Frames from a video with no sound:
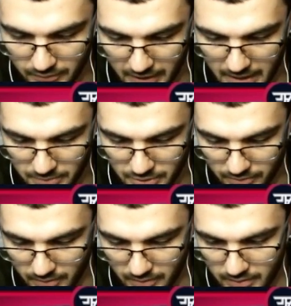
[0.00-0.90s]
damn
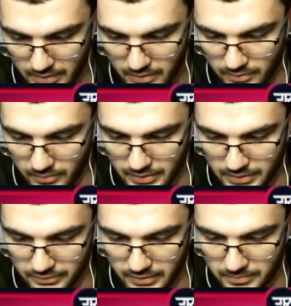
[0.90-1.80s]
sure. We're gonna
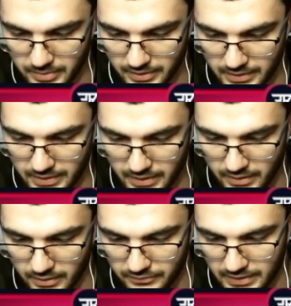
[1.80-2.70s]
use the ability here.
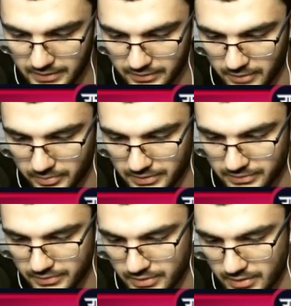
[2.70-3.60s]
Hopefully the Dark
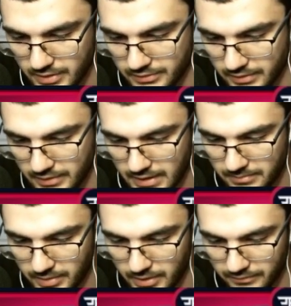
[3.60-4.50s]
Prince charges on
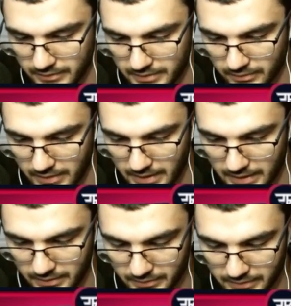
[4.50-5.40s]
that. Perfect. Okay,
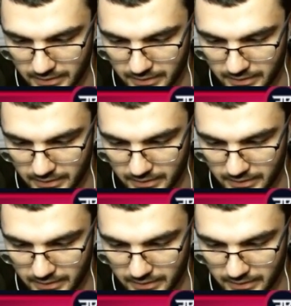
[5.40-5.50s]
I don't think